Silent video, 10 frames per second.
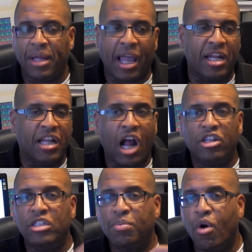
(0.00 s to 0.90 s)
I got a
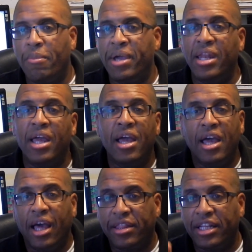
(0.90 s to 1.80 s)
doctor's appointment
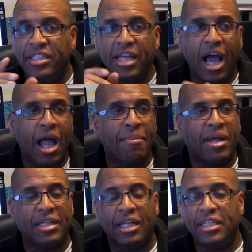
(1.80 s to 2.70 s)
at this time,
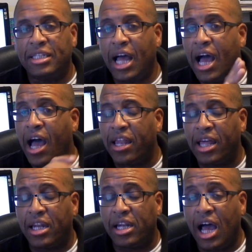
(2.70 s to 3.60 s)
and
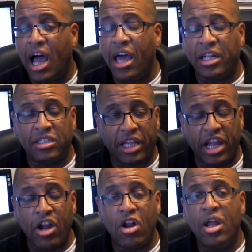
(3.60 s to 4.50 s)
and it's
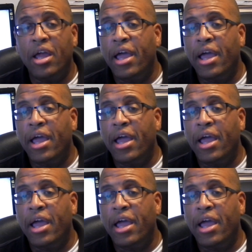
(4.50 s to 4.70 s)
here,